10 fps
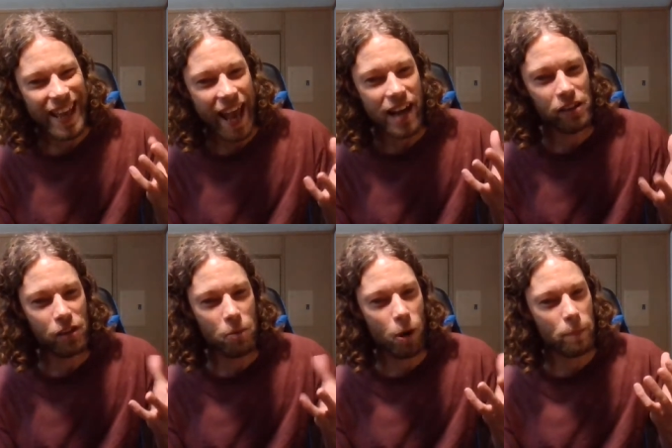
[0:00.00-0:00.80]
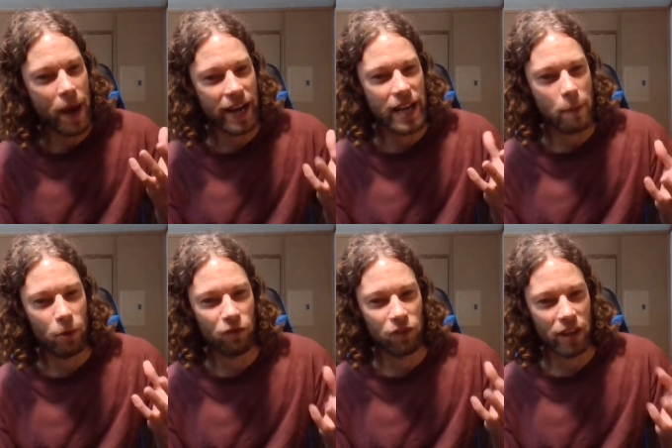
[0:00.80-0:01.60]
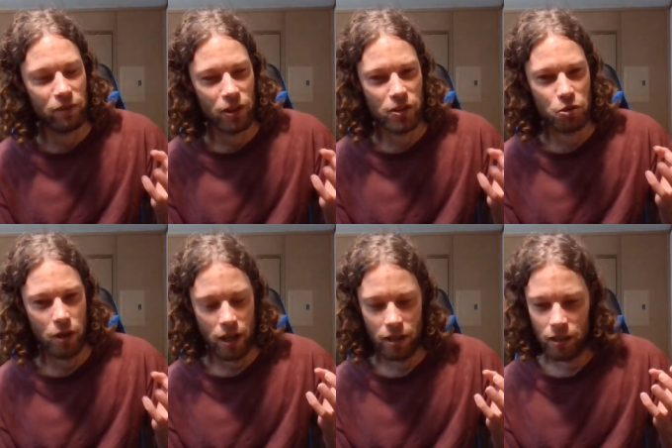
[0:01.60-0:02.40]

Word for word: add a little more pineapple flavor into it.